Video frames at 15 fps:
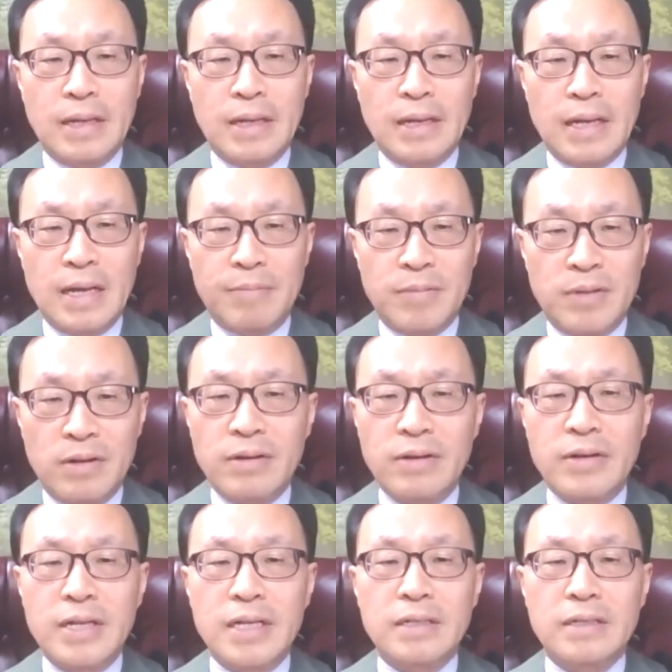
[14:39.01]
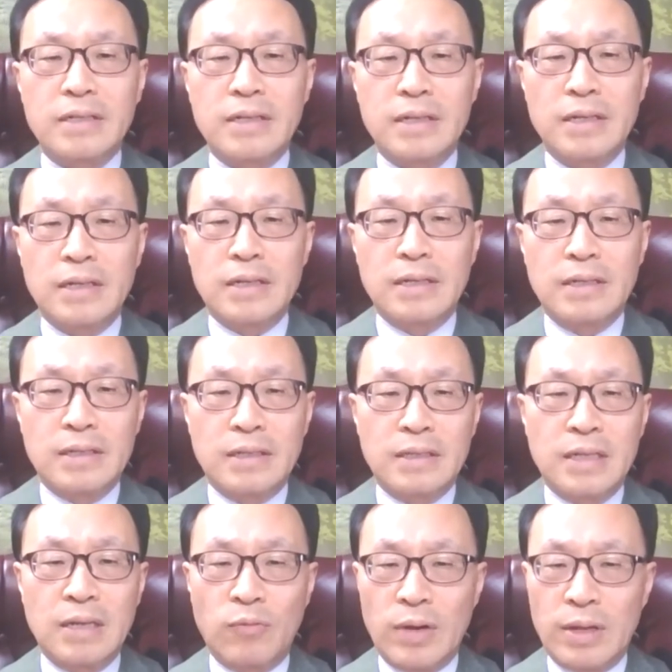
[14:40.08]
I'm learning
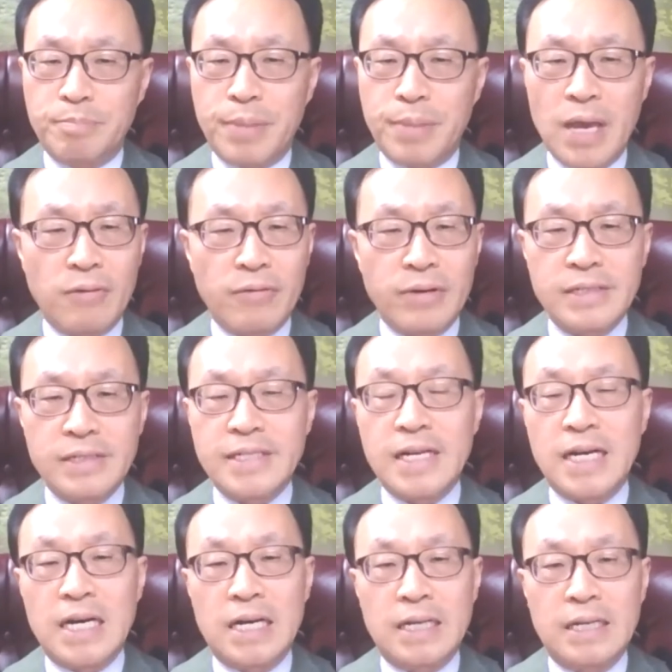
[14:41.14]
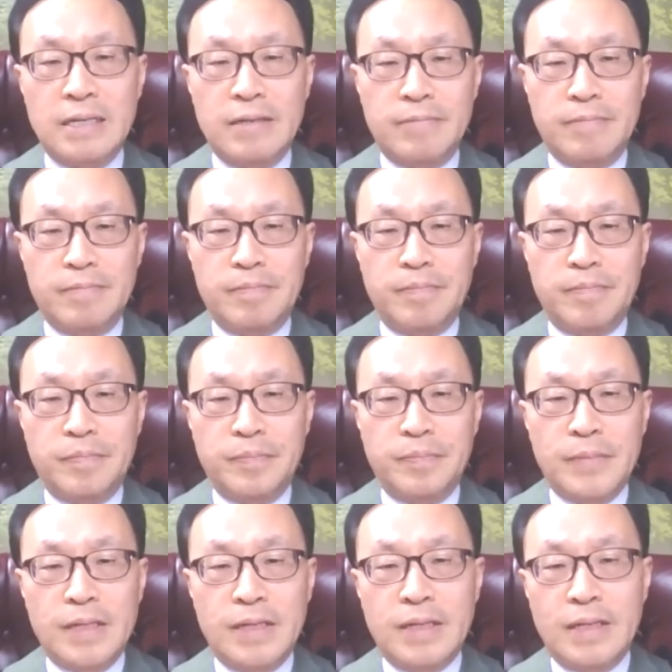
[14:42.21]
that when parents die,
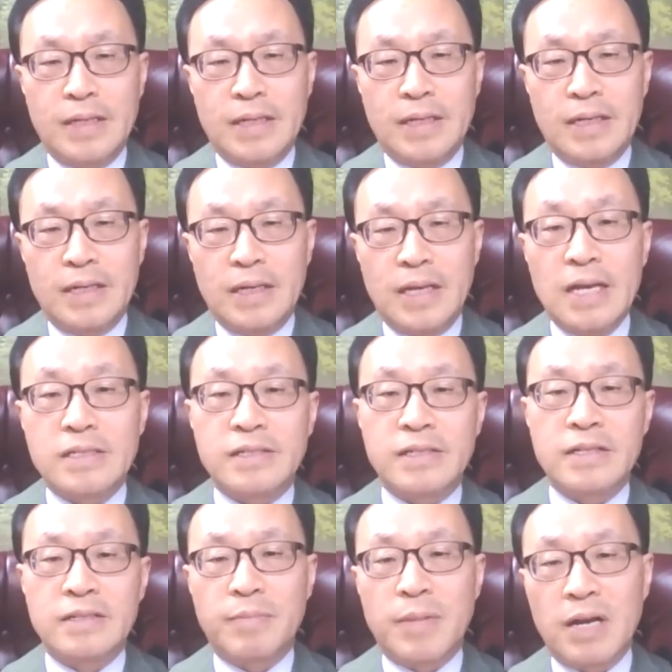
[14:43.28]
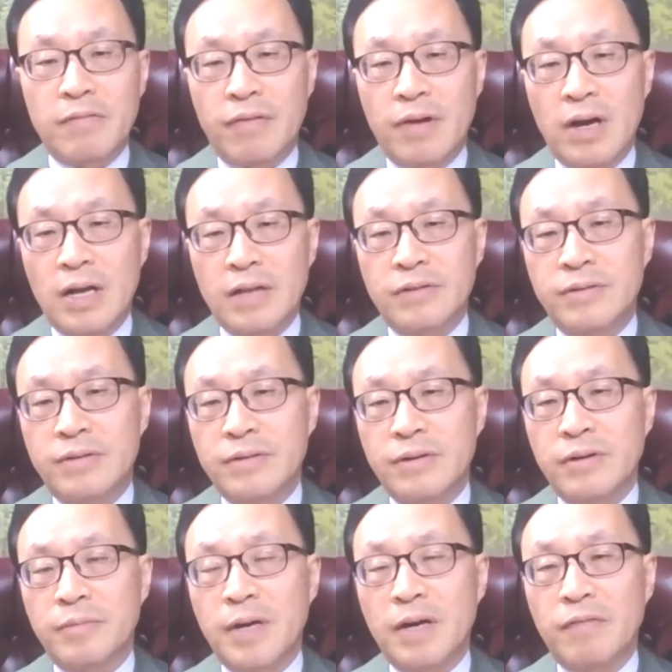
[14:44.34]
as did my father
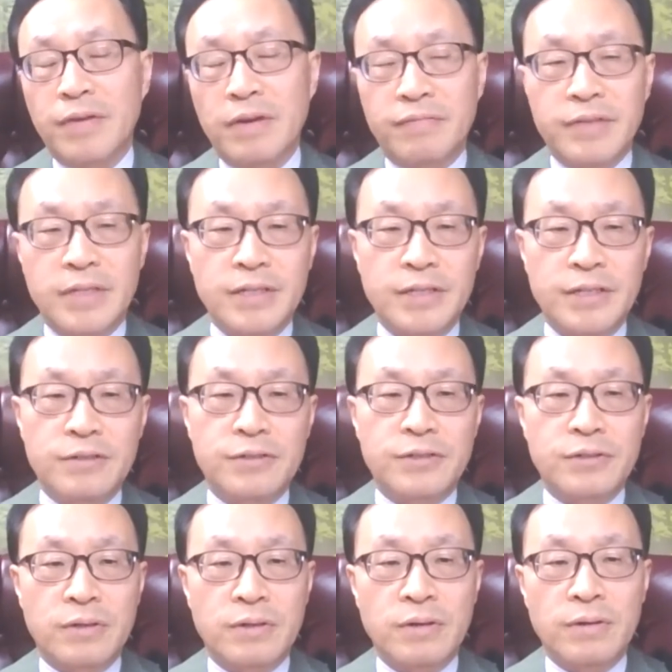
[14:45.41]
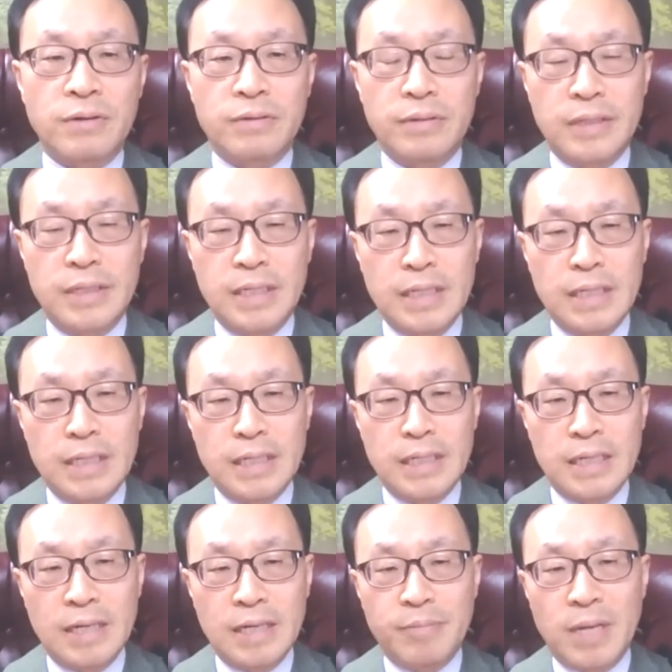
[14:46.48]
about 15 years ago
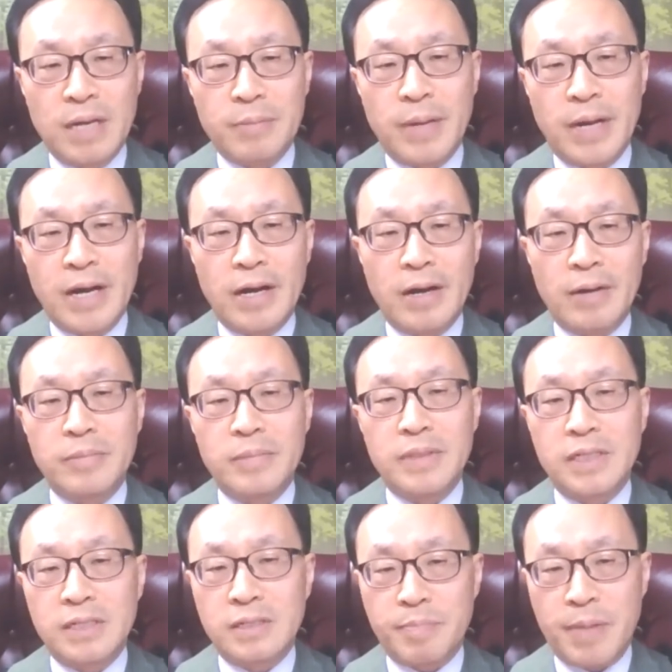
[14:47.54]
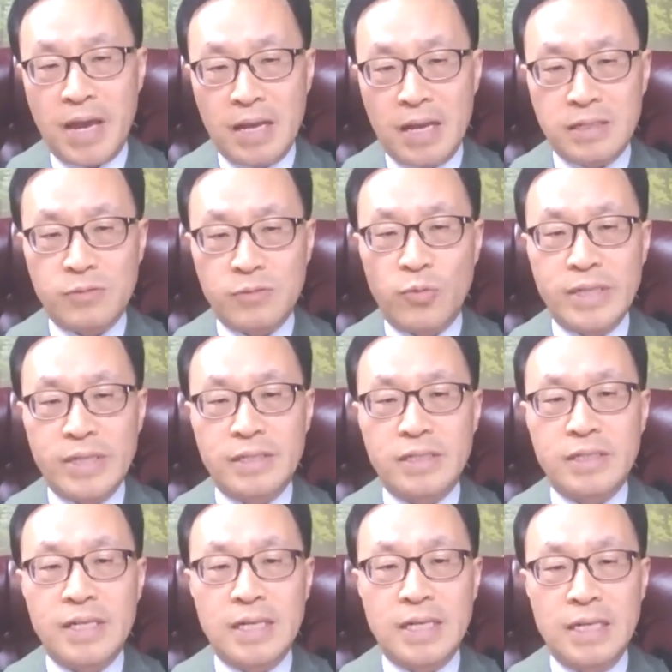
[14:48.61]
and my mom this past
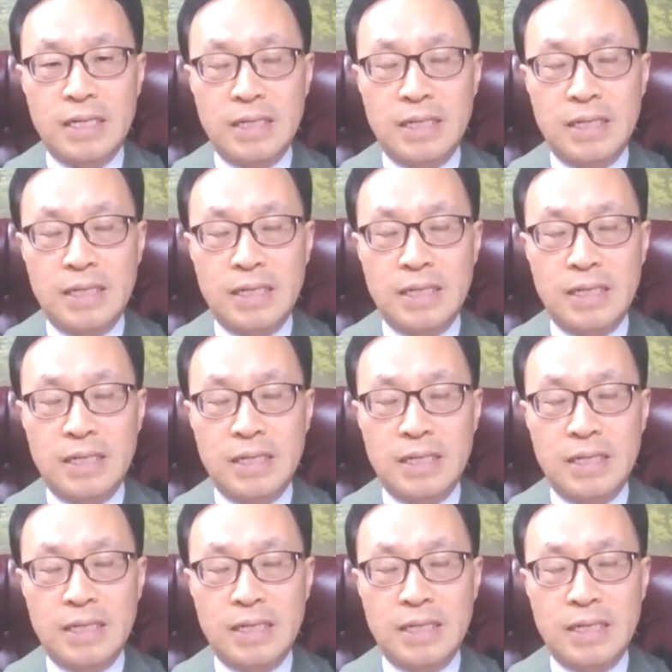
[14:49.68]
Wednesday,